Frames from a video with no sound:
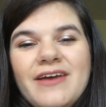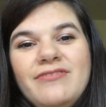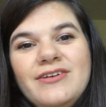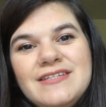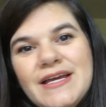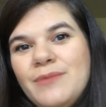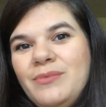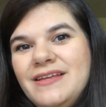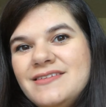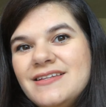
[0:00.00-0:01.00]
If you did,
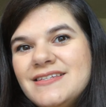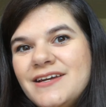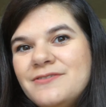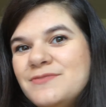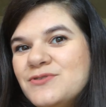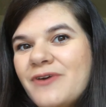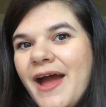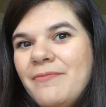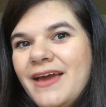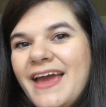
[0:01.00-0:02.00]
please consider
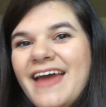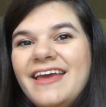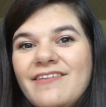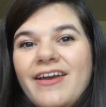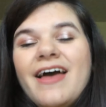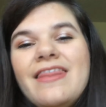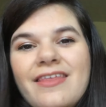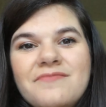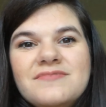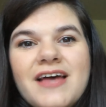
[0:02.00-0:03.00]
subscribing and giving a
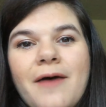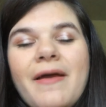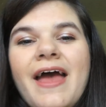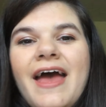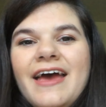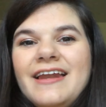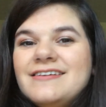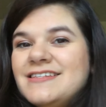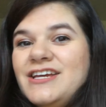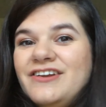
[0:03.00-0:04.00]
thumbs up, and I'll
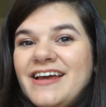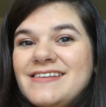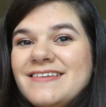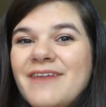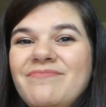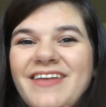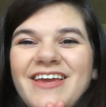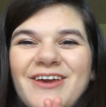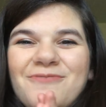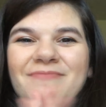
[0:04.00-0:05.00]
see you next time.
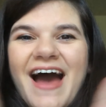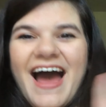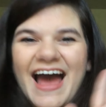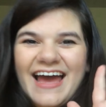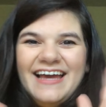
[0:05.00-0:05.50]
Thank you. Bye.